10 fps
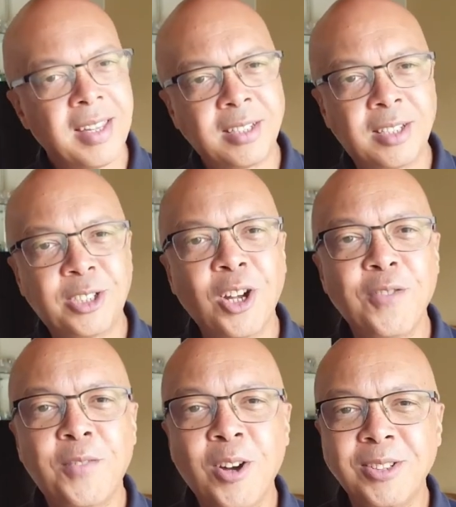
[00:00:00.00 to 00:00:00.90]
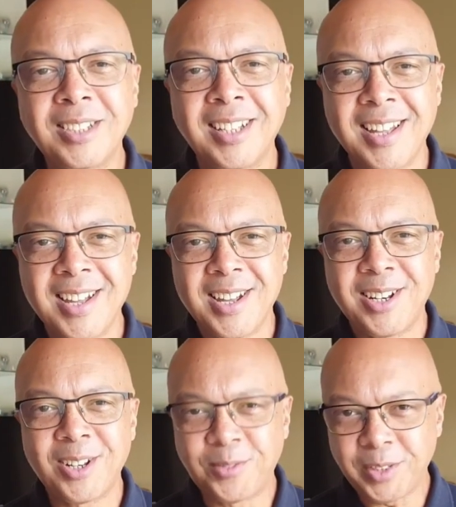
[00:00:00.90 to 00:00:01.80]
That's the show, folks.
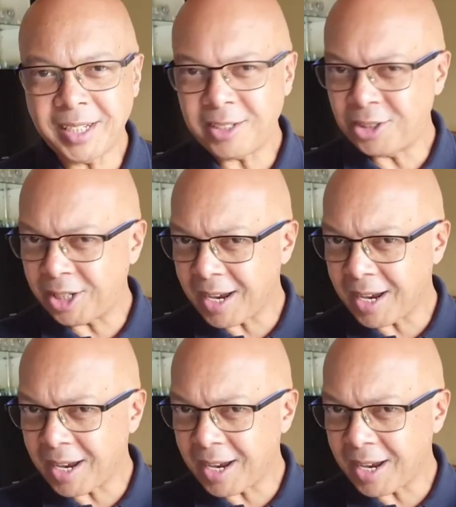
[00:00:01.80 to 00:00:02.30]
Don't forget to